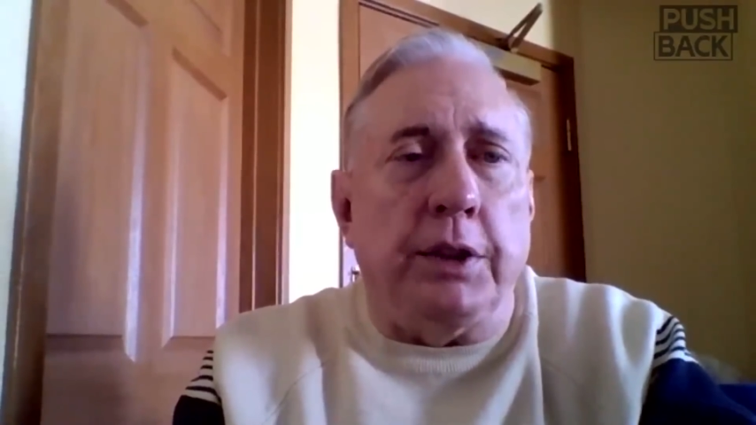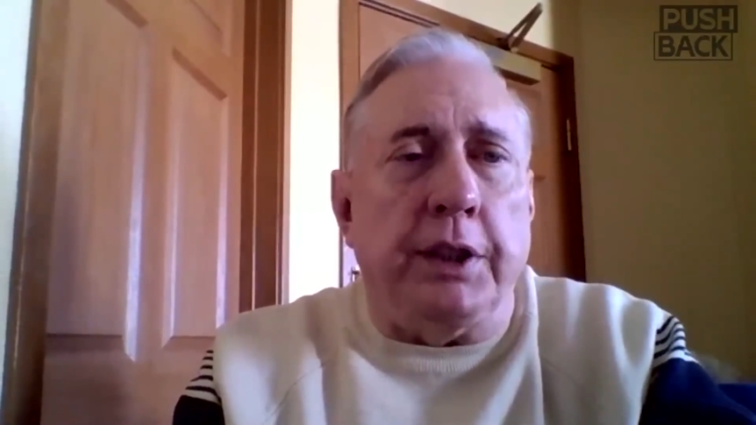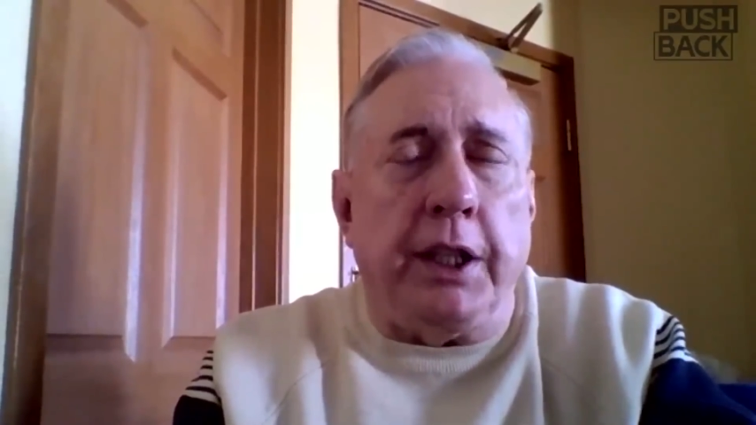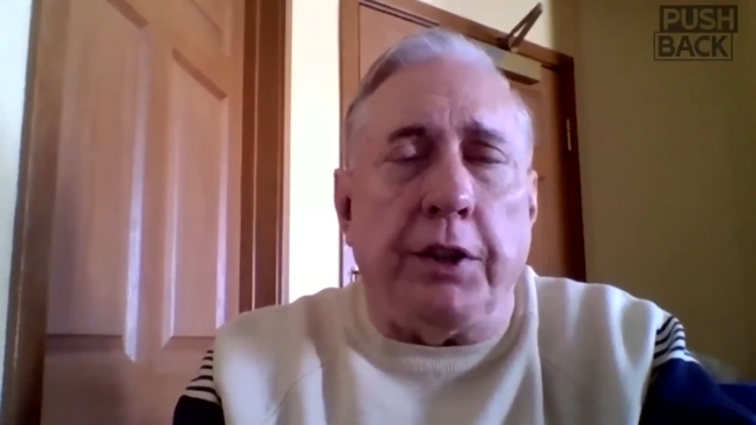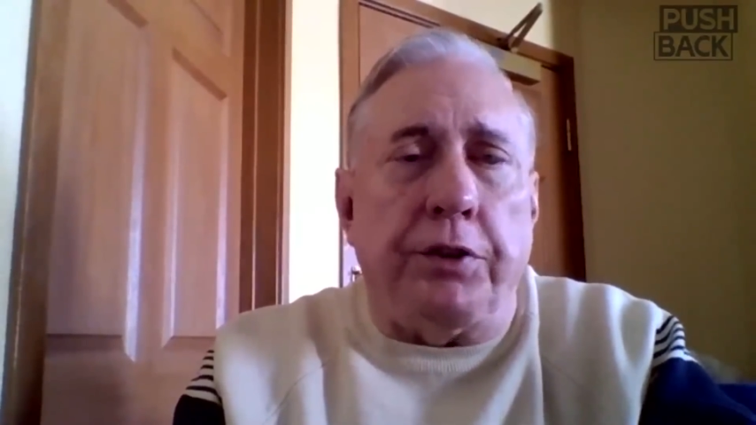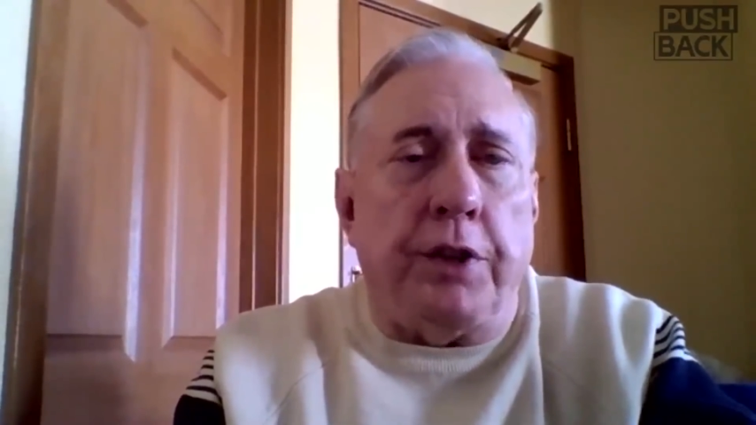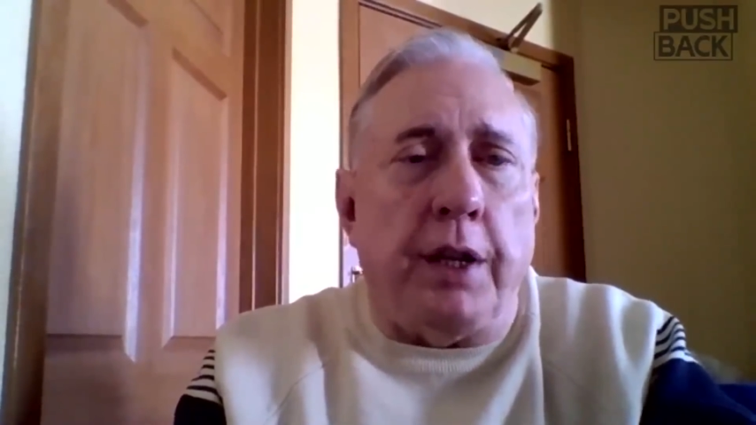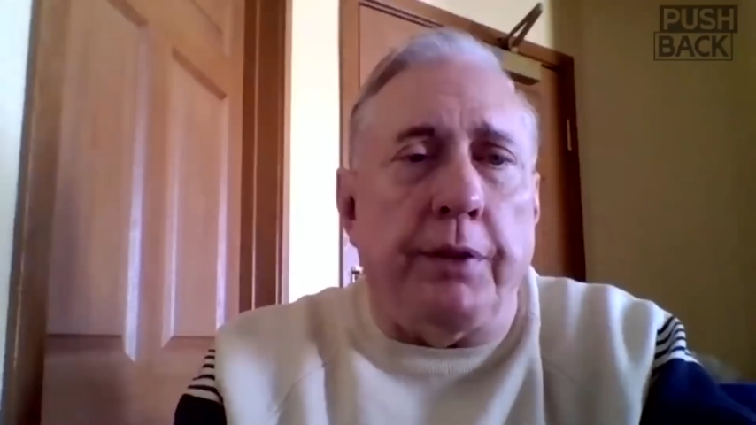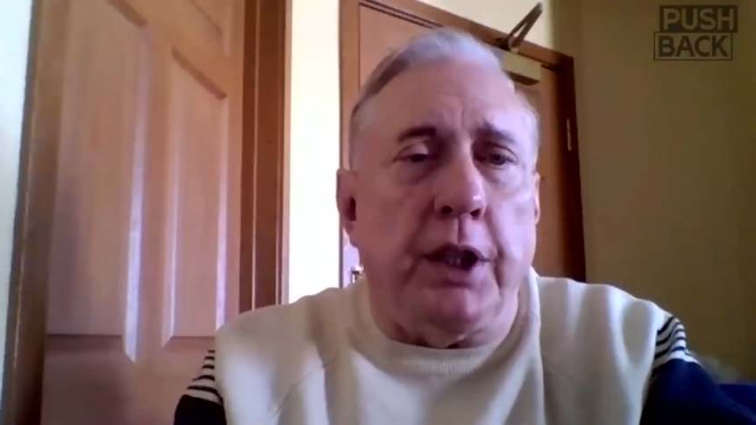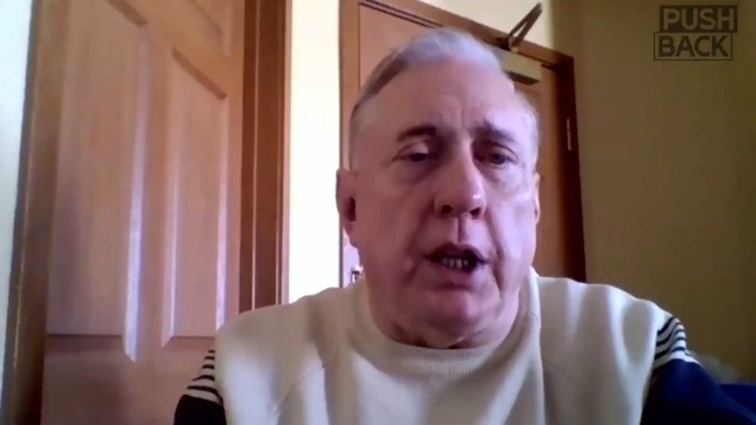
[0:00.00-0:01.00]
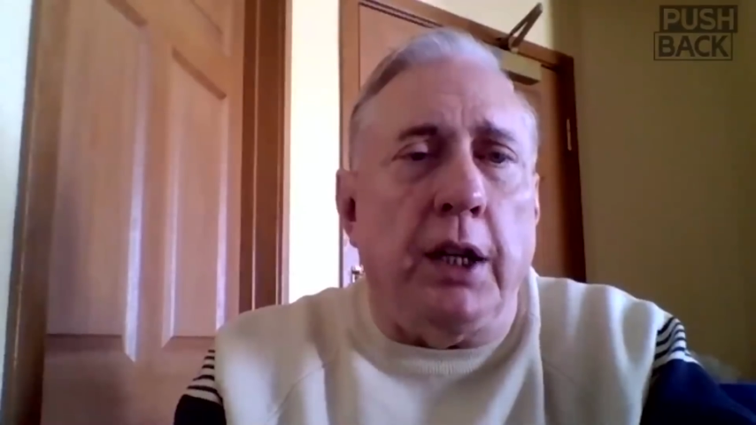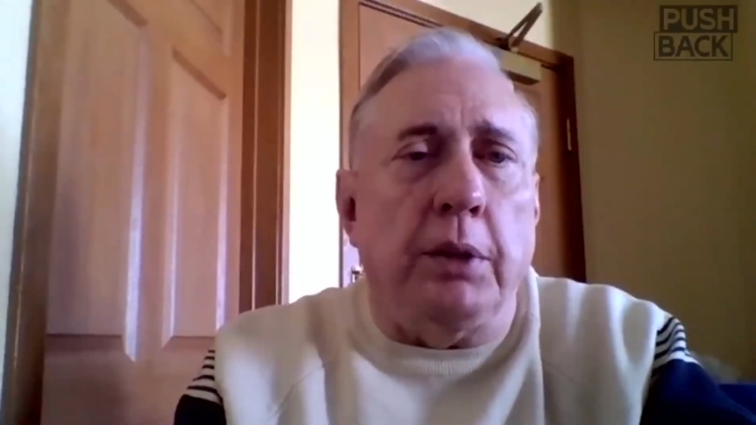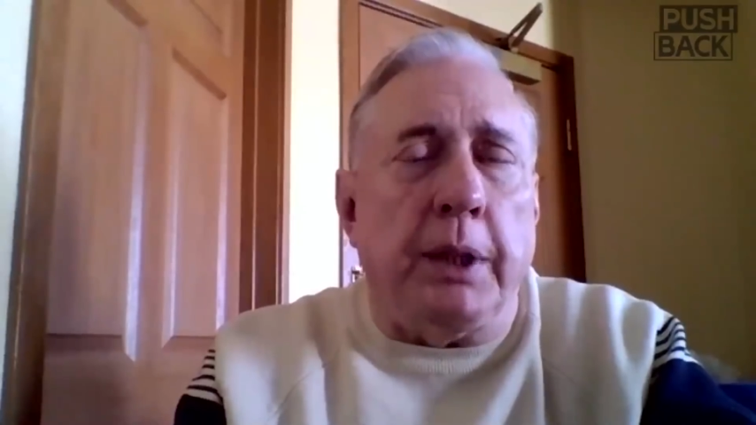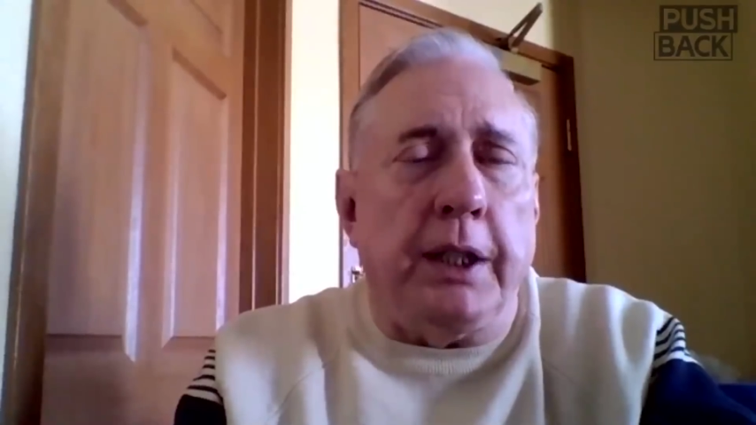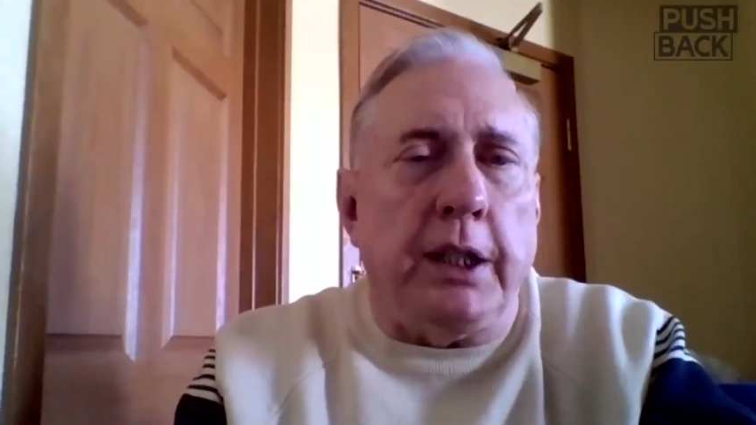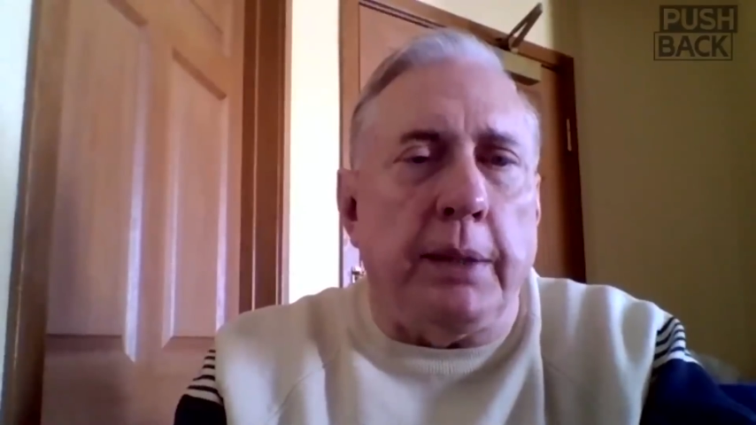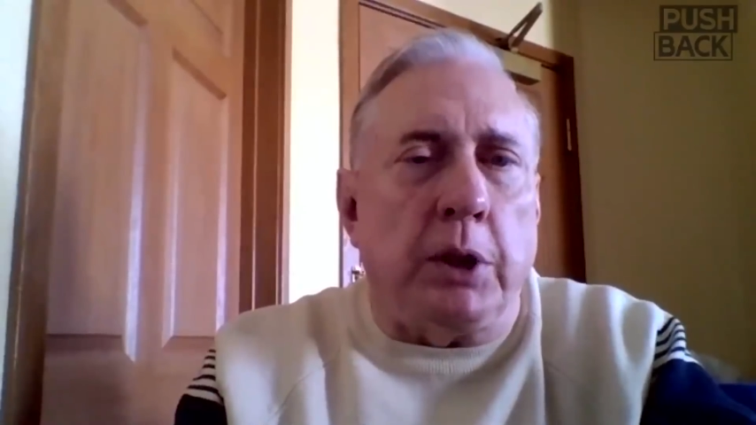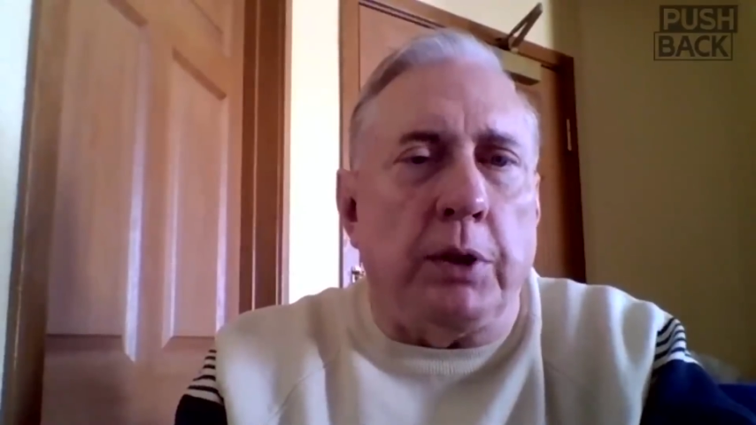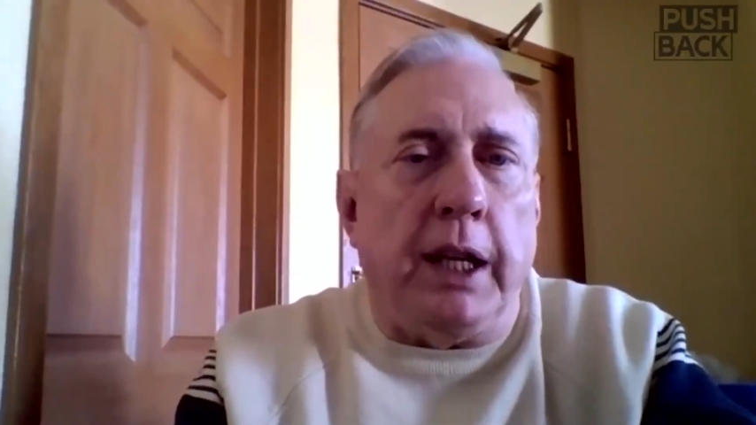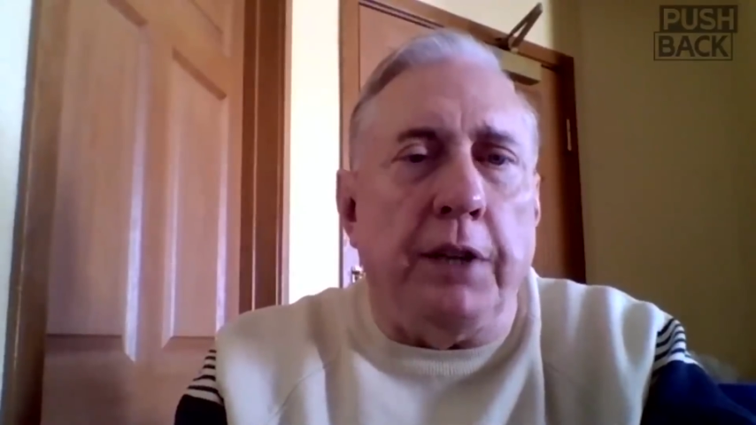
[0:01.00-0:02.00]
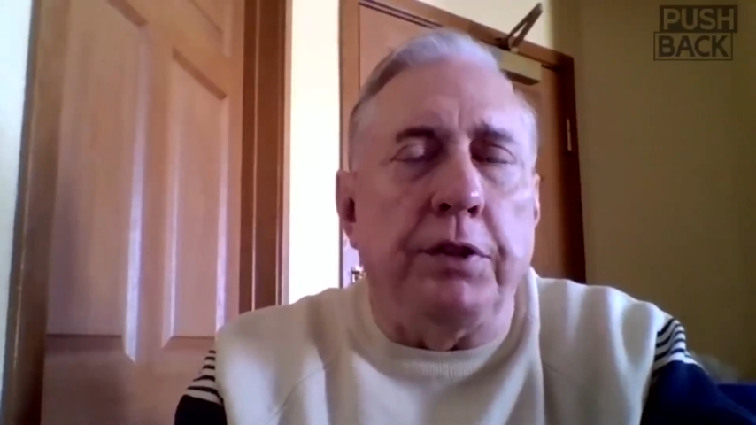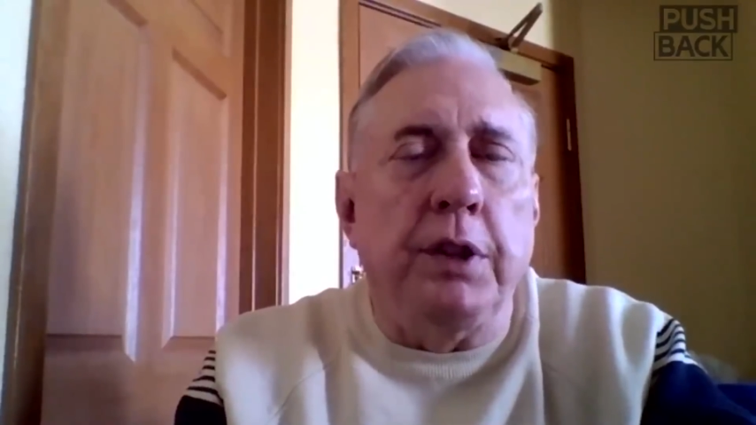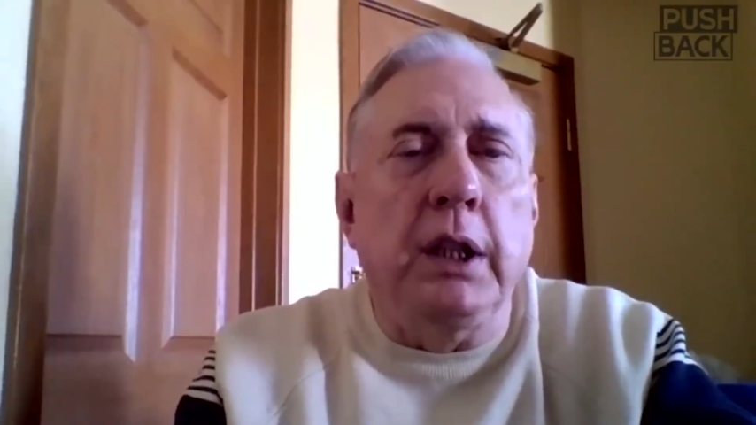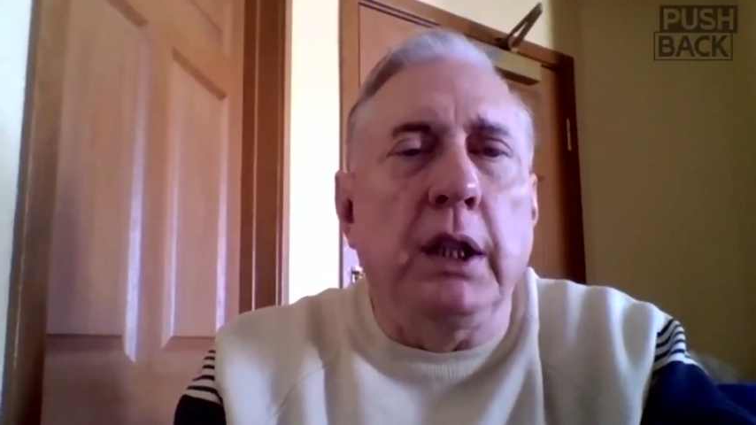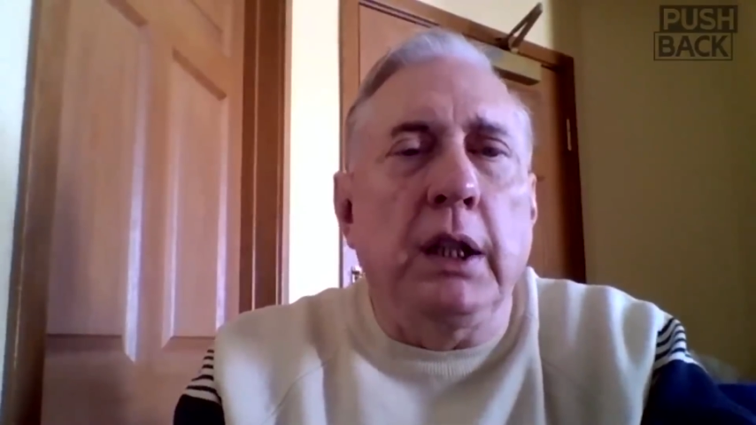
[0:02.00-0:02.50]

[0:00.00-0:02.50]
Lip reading: on the other side of the aisle by the Democrats.